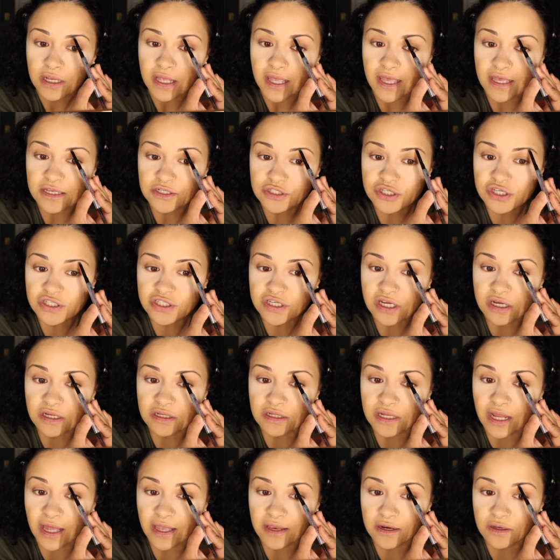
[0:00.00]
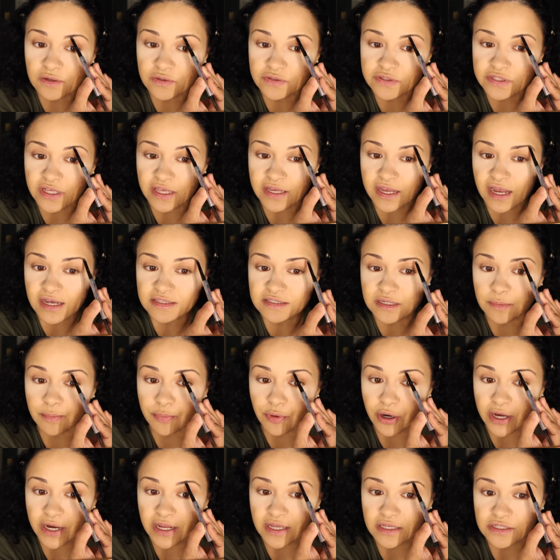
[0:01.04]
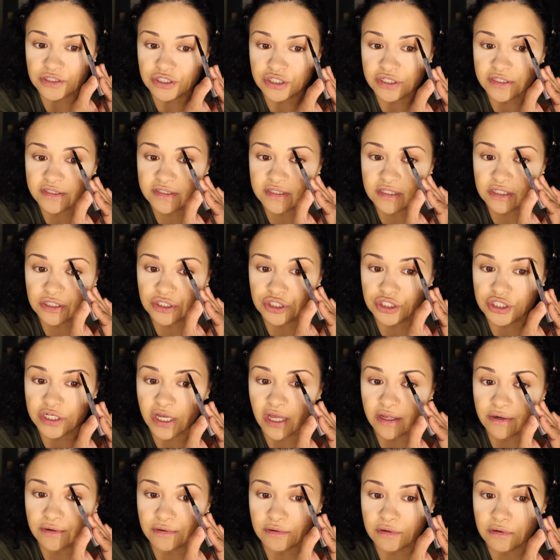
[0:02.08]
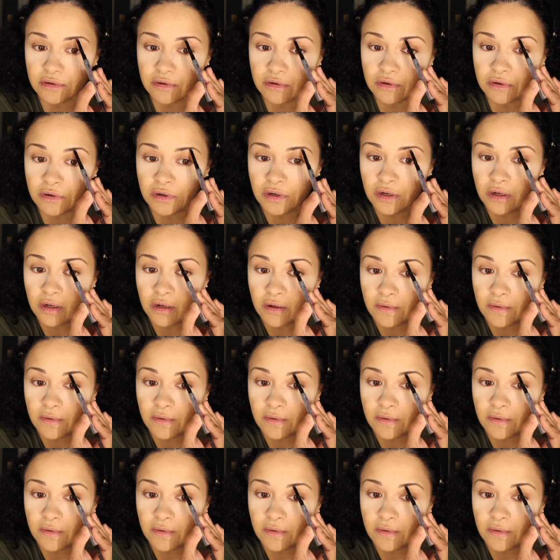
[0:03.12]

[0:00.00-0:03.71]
And just Kaleidos, like as a brand, just in general,